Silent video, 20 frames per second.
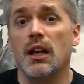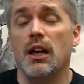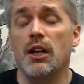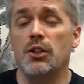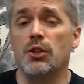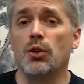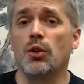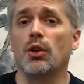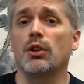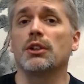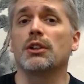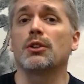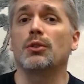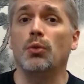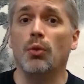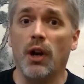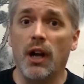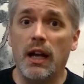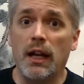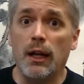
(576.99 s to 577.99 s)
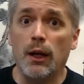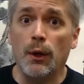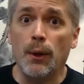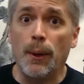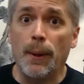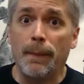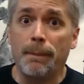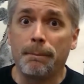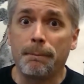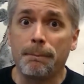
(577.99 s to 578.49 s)
and you're on the ground
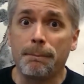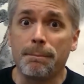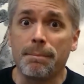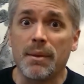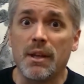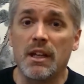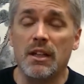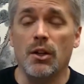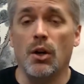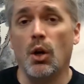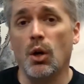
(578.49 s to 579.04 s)
and the